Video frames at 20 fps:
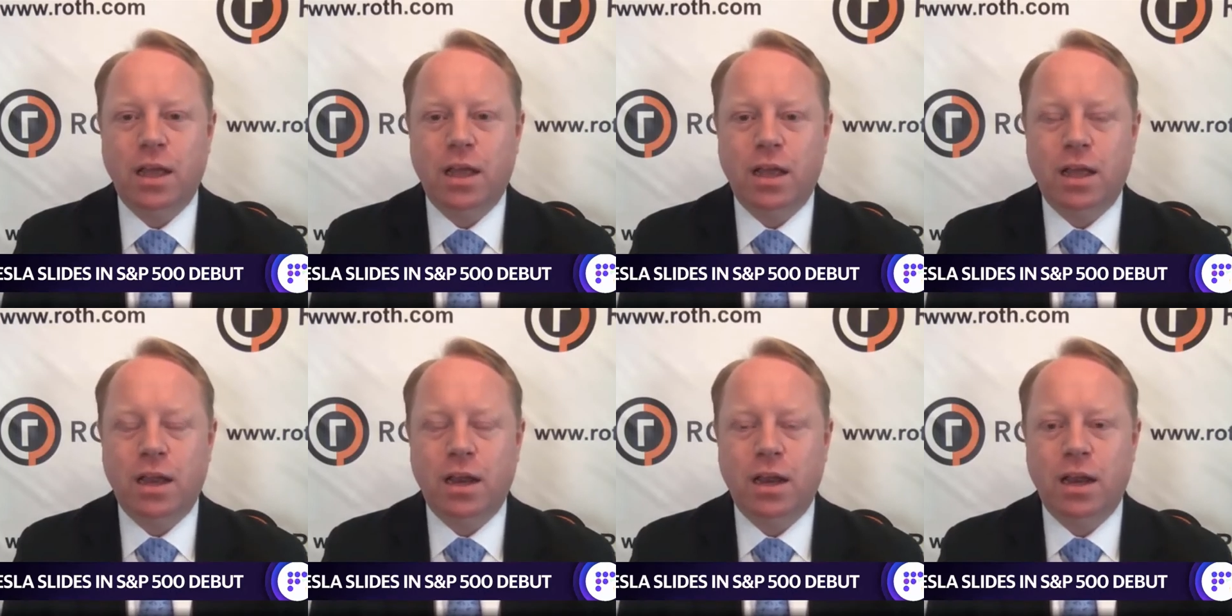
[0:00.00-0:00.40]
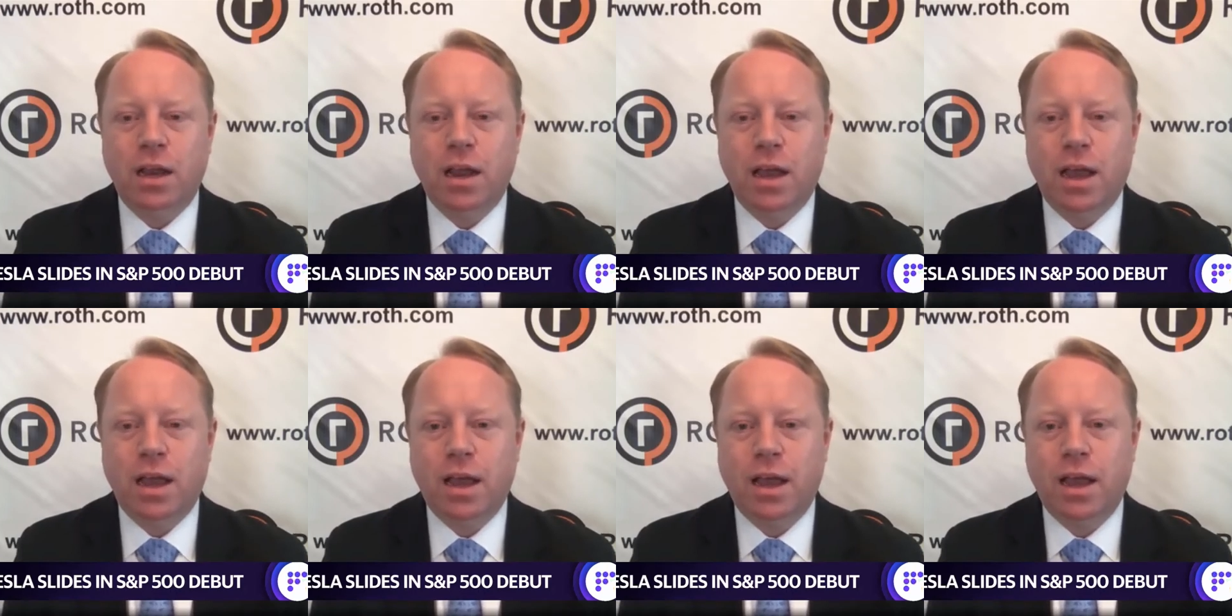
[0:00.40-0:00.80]

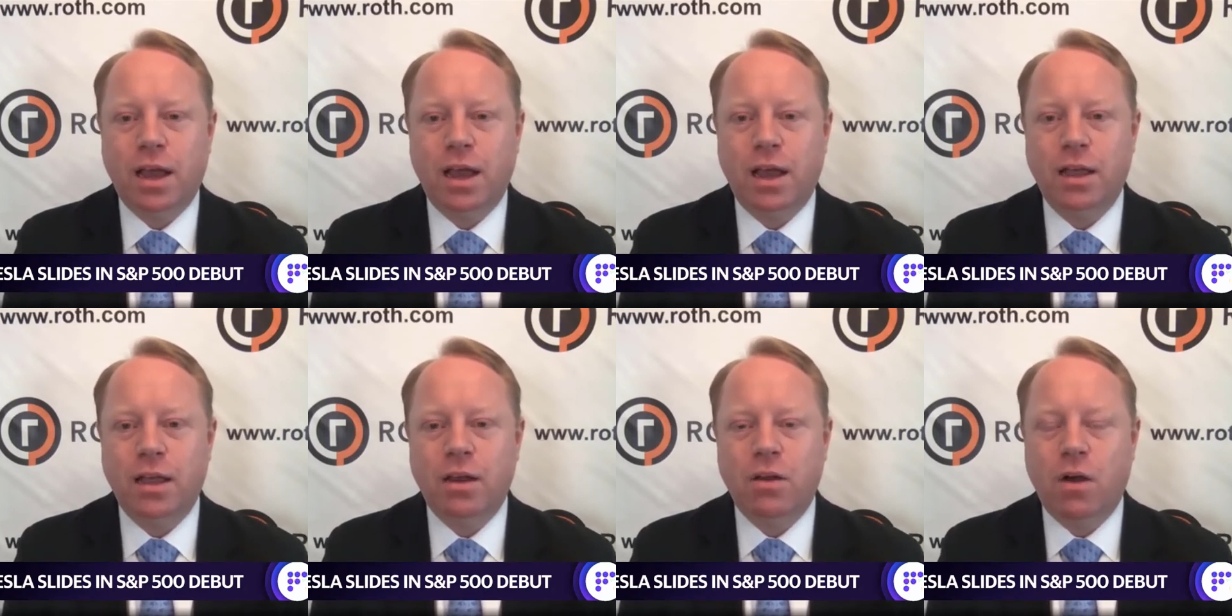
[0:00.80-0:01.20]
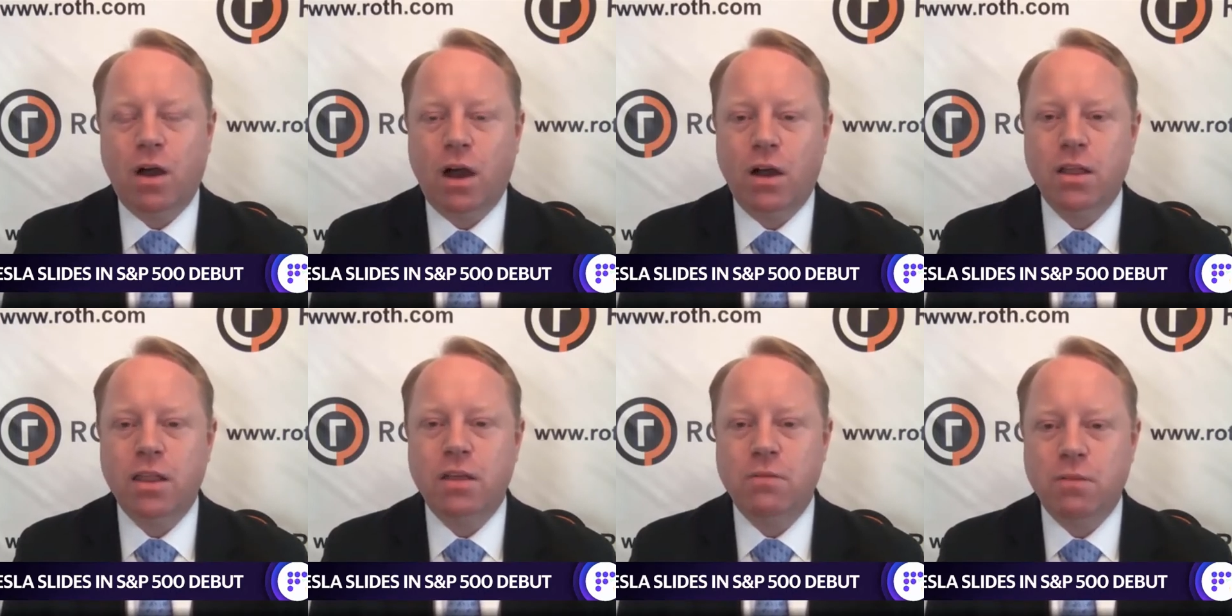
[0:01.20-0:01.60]
and uh, you know
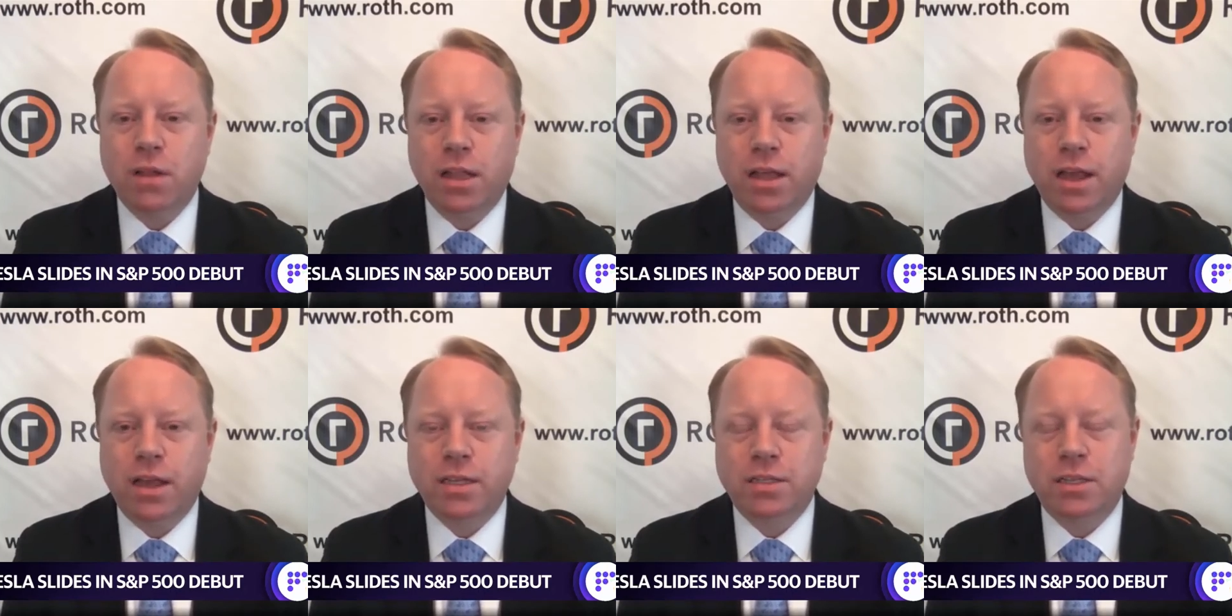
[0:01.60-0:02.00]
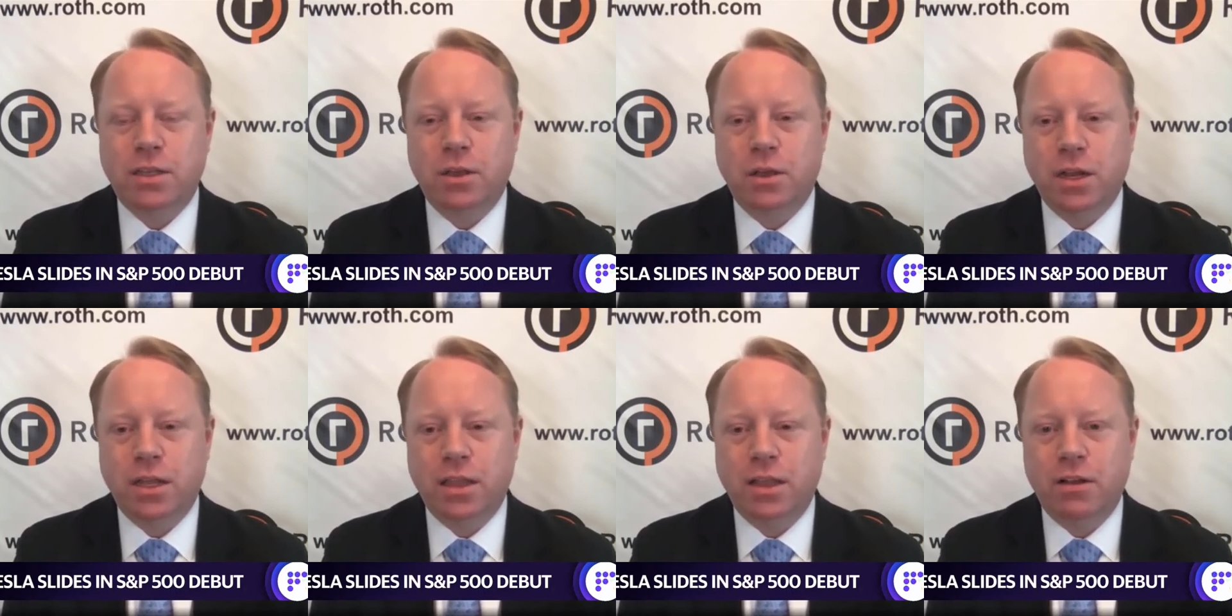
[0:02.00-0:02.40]
are they really
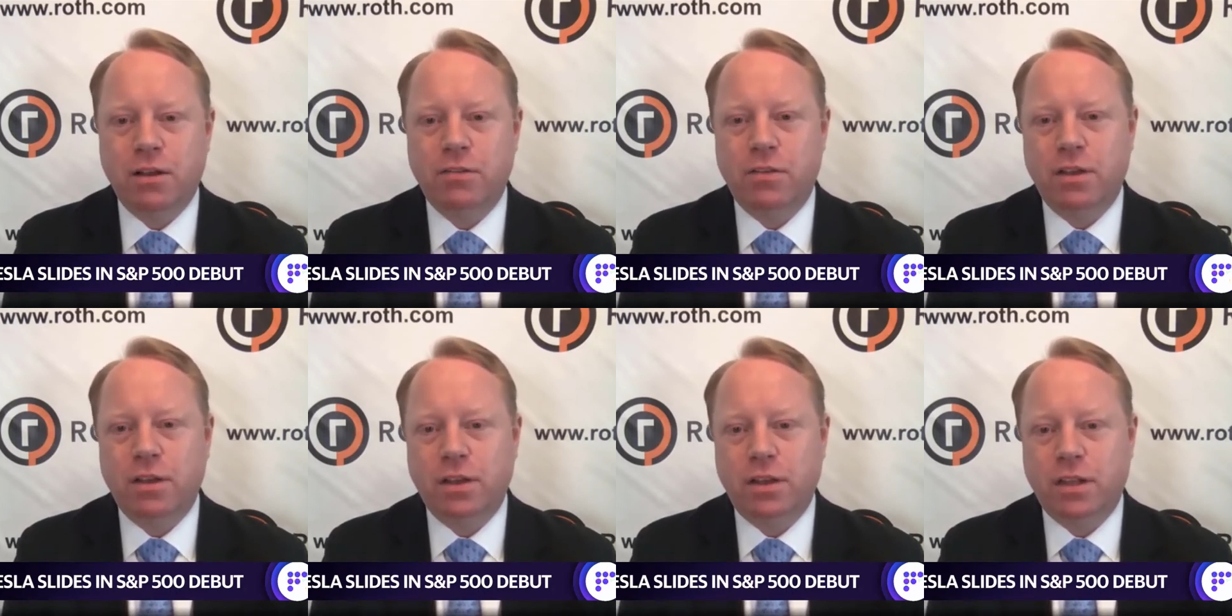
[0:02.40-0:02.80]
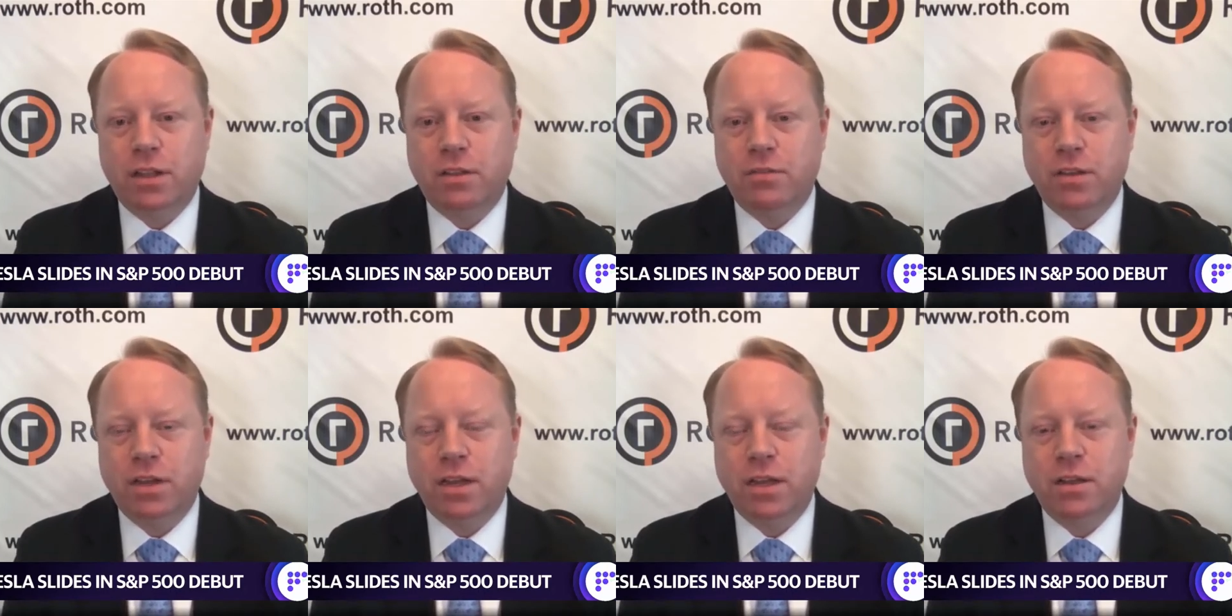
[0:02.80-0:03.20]
executing there if you look at
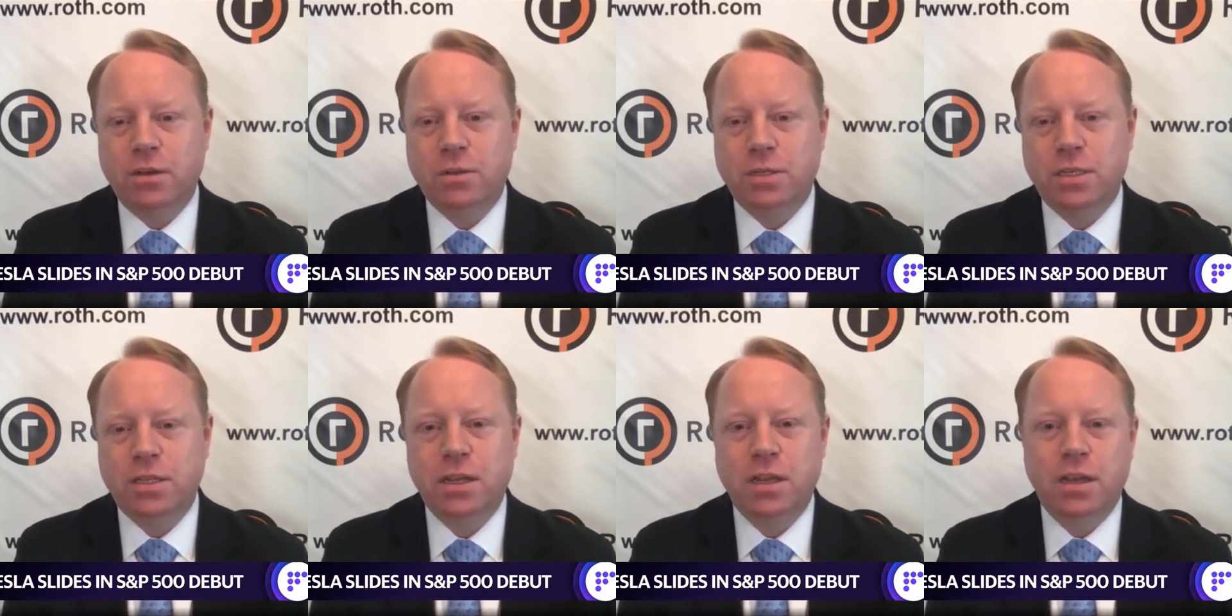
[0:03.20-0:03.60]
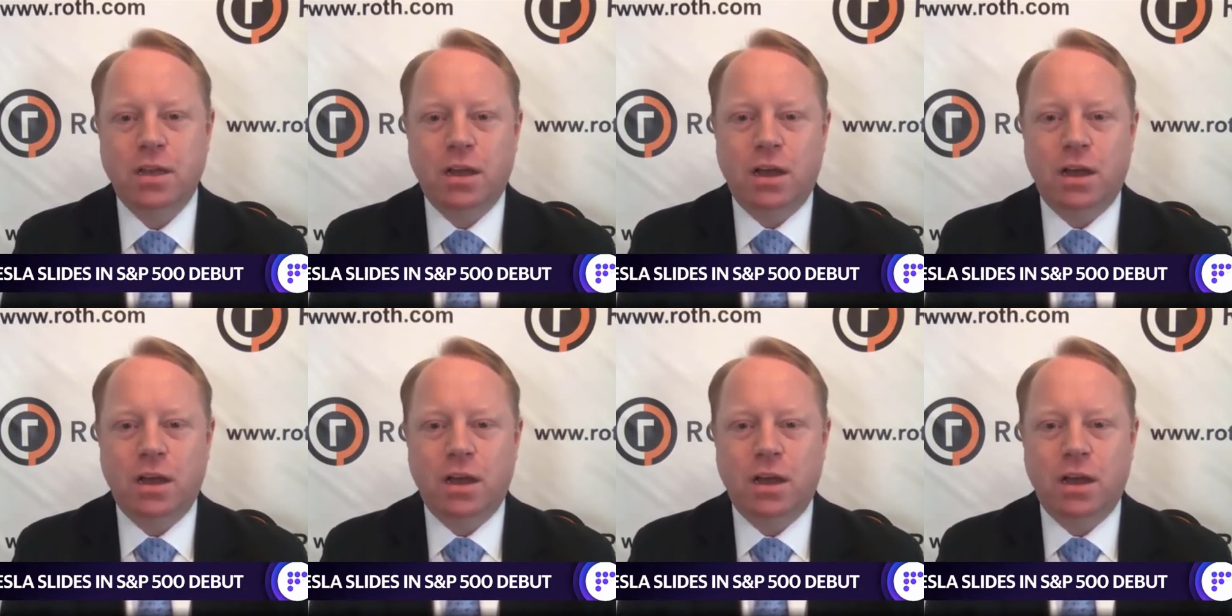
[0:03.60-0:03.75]
the videos